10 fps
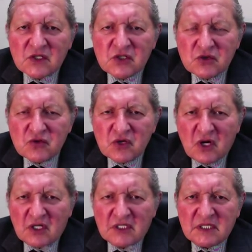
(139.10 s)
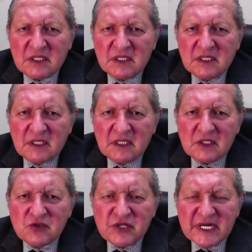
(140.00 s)
Do not
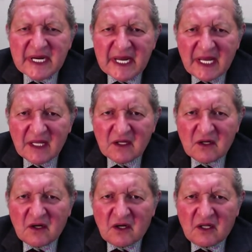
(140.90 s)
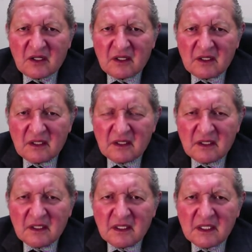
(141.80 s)
drink alcohol
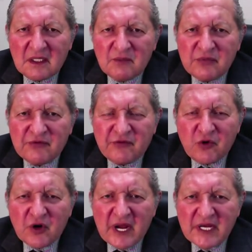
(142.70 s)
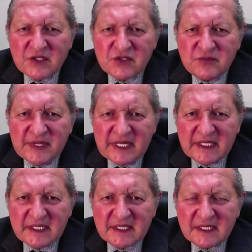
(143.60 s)
before going to bed.
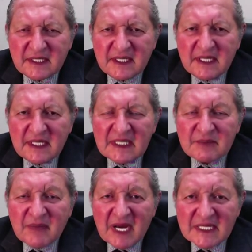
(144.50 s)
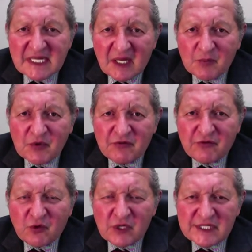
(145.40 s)
It might help you
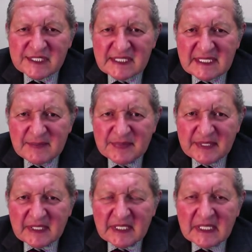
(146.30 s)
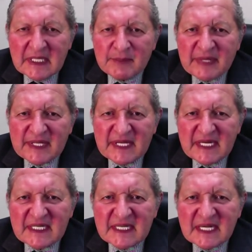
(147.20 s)
fall asleep, but
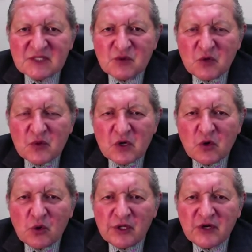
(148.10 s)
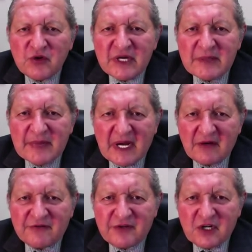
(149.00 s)
then it has what we call the
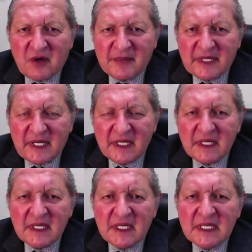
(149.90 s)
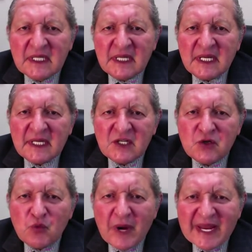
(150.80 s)
rebound phenomena, and
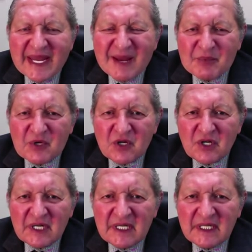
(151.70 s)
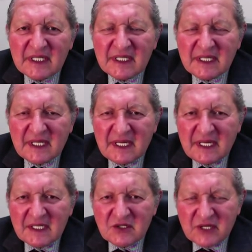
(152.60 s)
you wake up early
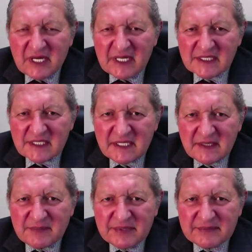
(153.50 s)
and you can't sleep.